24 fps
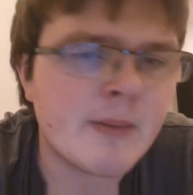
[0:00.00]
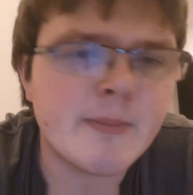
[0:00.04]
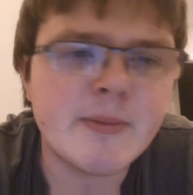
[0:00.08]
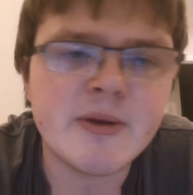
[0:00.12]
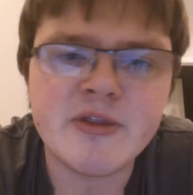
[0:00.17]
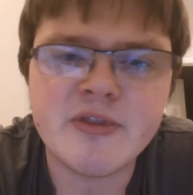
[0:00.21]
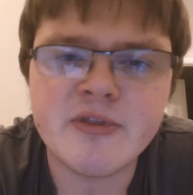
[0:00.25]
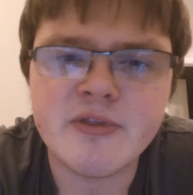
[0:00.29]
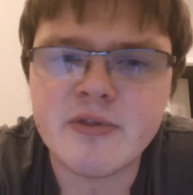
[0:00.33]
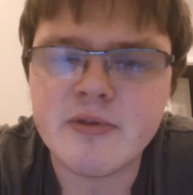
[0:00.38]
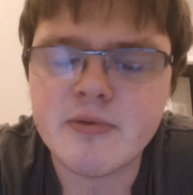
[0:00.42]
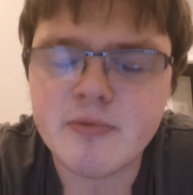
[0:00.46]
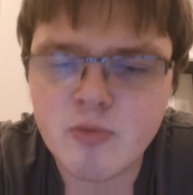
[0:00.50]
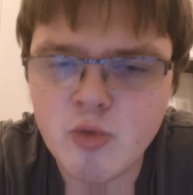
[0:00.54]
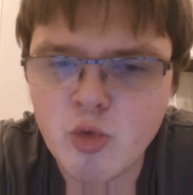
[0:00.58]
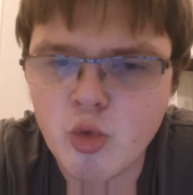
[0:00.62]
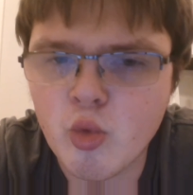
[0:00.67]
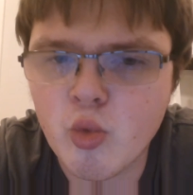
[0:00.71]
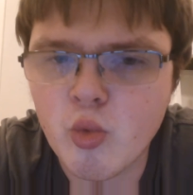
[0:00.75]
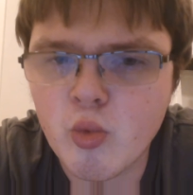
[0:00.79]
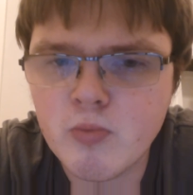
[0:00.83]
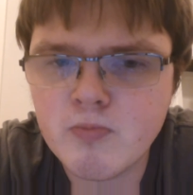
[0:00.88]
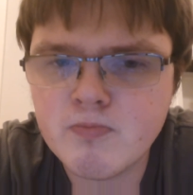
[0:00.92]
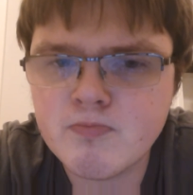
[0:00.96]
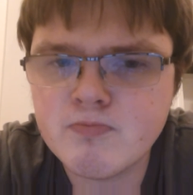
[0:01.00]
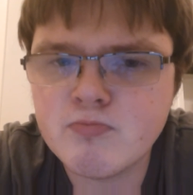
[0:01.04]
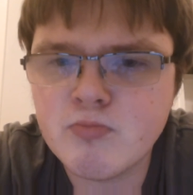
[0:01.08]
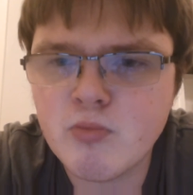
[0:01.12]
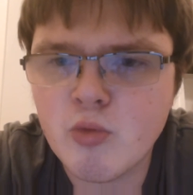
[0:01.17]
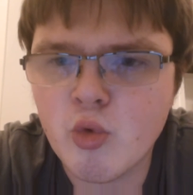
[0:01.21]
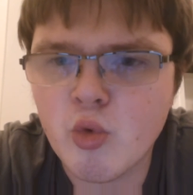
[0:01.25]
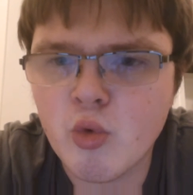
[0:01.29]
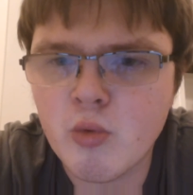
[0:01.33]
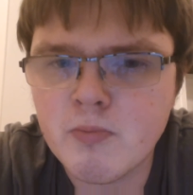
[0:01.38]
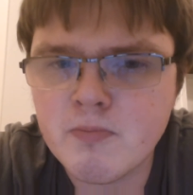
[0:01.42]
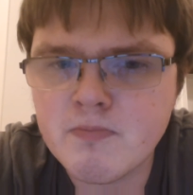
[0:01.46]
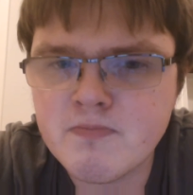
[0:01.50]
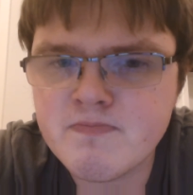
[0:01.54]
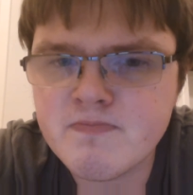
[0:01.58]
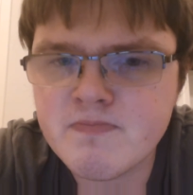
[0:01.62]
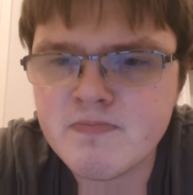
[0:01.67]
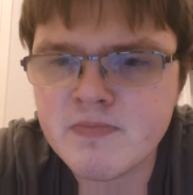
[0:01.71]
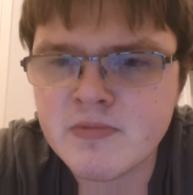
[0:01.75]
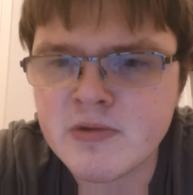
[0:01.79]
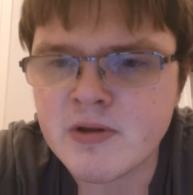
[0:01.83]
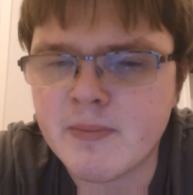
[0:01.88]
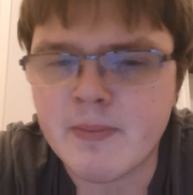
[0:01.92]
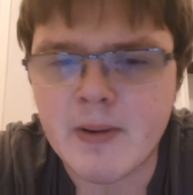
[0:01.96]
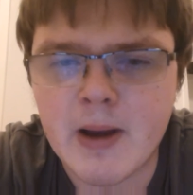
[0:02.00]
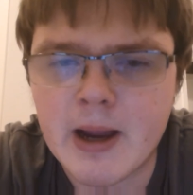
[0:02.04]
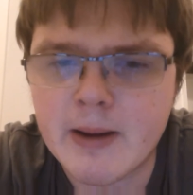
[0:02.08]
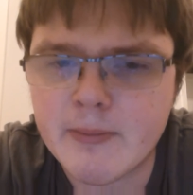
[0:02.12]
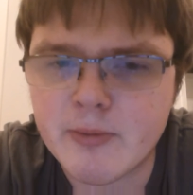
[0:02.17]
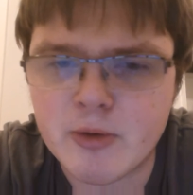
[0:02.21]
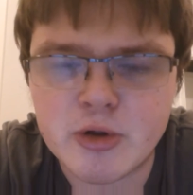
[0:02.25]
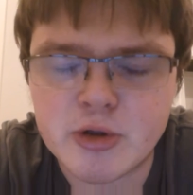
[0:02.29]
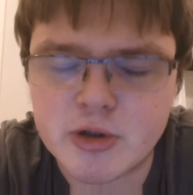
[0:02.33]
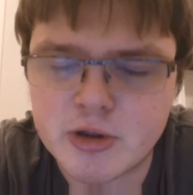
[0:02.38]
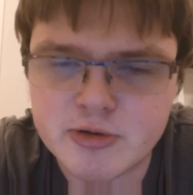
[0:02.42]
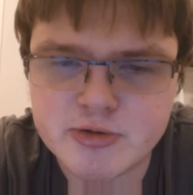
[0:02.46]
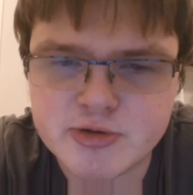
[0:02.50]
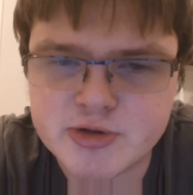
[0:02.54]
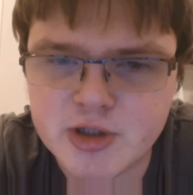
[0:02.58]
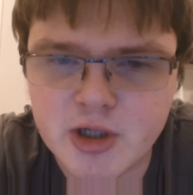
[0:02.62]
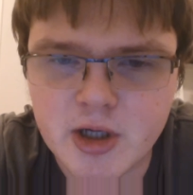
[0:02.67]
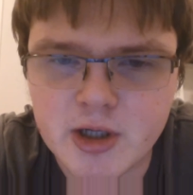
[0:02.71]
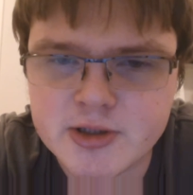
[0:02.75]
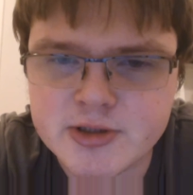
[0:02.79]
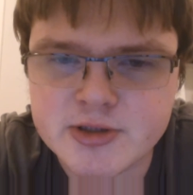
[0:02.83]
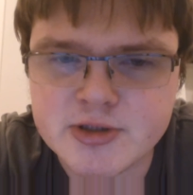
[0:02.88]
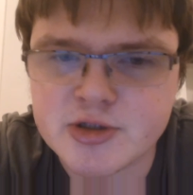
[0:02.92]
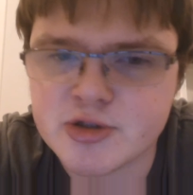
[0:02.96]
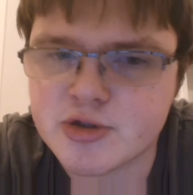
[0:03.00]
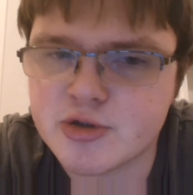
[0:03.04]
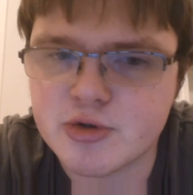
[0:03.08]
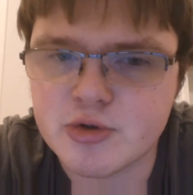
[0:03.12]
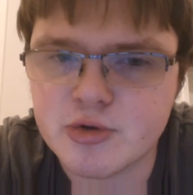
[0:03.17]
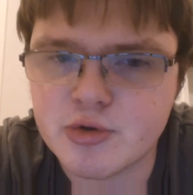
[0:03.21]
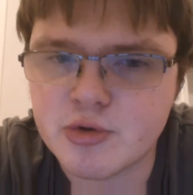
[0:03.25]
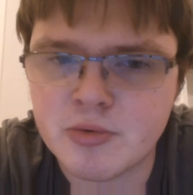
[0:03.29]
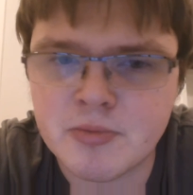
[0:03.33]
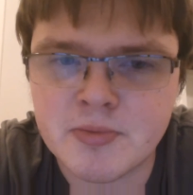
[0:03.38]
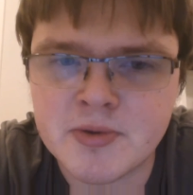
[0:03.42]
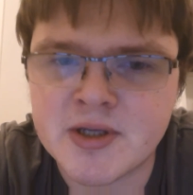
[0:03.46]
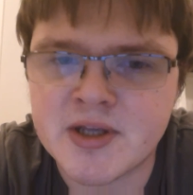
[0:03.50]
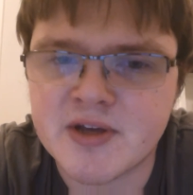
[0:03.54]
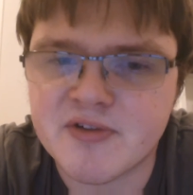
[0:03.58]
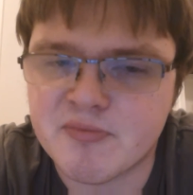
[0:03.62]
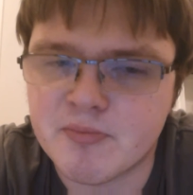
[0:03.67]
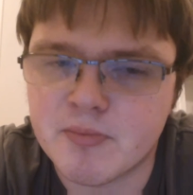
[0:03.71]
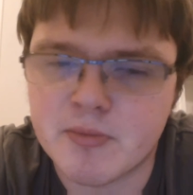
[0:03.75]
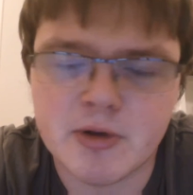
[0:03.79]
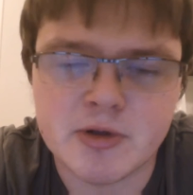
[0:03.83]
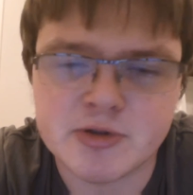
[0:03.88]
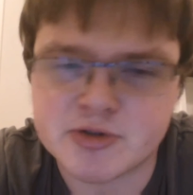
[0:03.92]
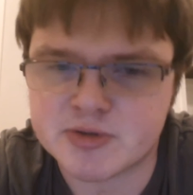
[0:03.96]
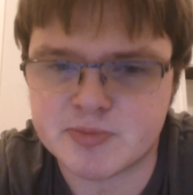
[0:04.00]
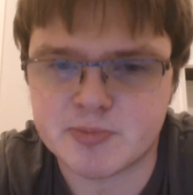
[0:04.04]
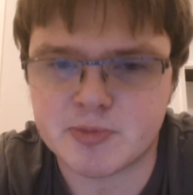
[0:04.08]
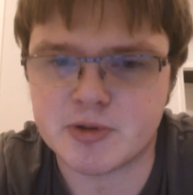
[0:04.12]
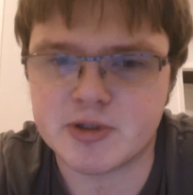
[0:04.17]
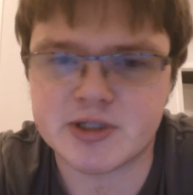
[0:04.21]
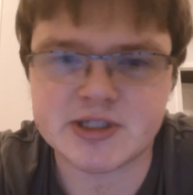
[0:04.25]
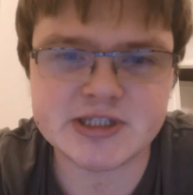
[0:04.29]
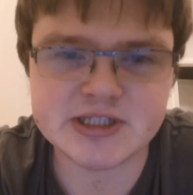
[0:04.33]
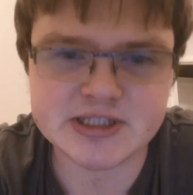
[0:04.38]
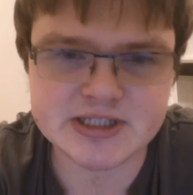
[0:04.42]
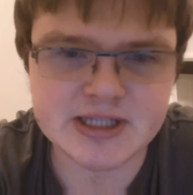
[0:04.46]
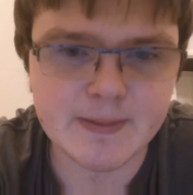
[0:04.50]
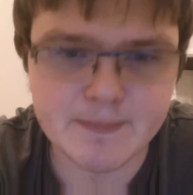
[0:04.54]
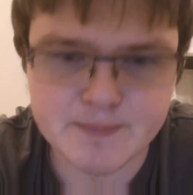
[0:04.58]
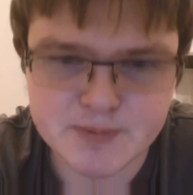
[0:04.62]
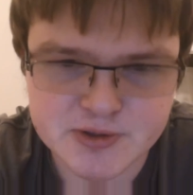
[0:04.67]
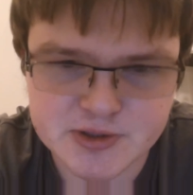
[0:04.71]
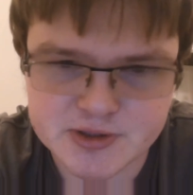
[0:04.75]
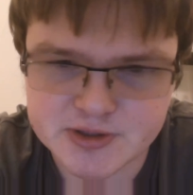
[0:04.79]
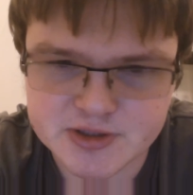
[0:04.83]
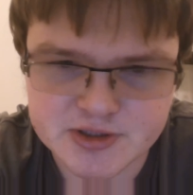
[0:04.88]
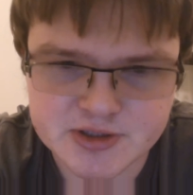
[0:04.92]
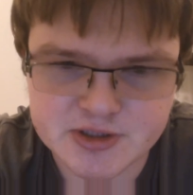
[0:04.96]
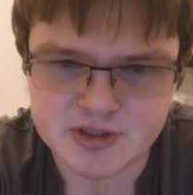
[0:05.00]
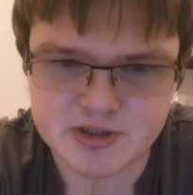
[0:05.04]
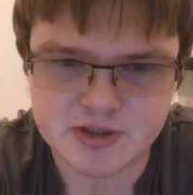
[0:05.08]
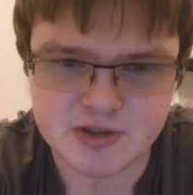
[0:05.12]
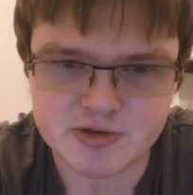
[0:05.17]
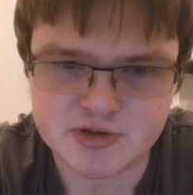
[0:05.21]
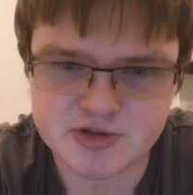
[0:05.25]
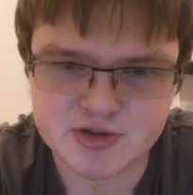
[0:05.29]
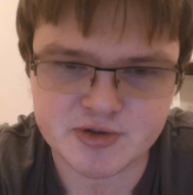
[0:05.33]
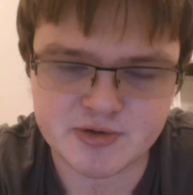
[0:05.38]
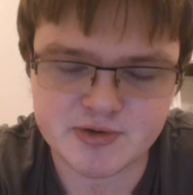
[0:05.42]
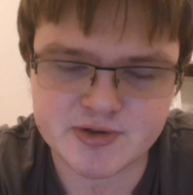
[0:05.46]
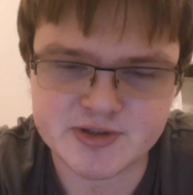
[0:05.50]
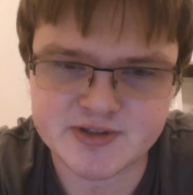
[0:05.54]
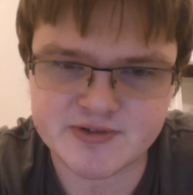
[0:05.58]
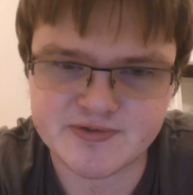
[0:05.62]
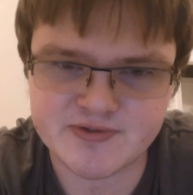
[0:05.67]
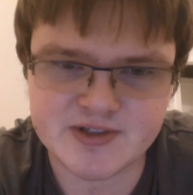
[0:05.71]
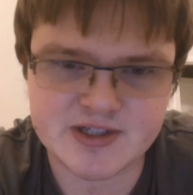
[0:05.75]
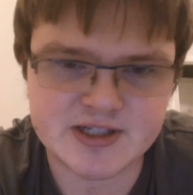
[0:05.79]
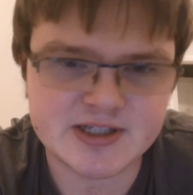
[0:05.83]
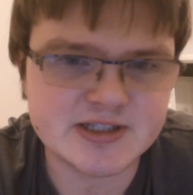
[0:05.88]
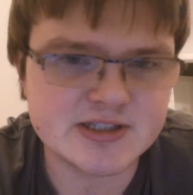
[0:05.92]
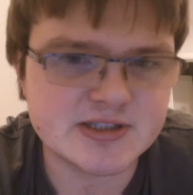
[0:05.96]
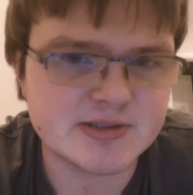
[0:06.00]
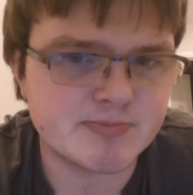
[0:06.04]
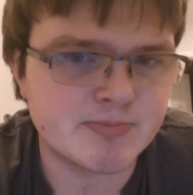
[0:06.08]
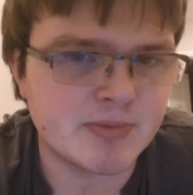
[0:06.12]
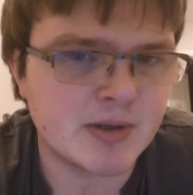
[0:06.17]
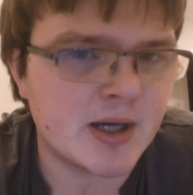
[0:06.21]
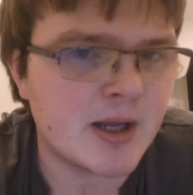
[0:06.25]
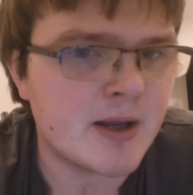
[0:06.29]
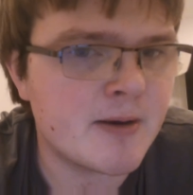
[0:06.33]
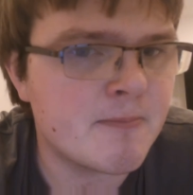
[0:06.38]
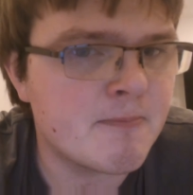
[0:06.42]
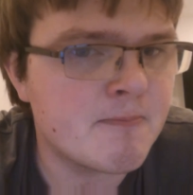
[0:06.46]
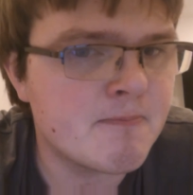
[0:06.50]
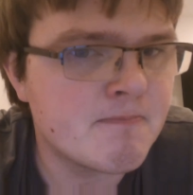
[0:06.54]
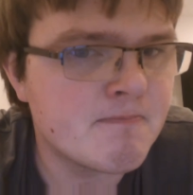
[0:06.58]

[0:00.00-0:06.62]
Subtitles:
mean, the Bible goes on to give multiple exceptions to those sorts of things, but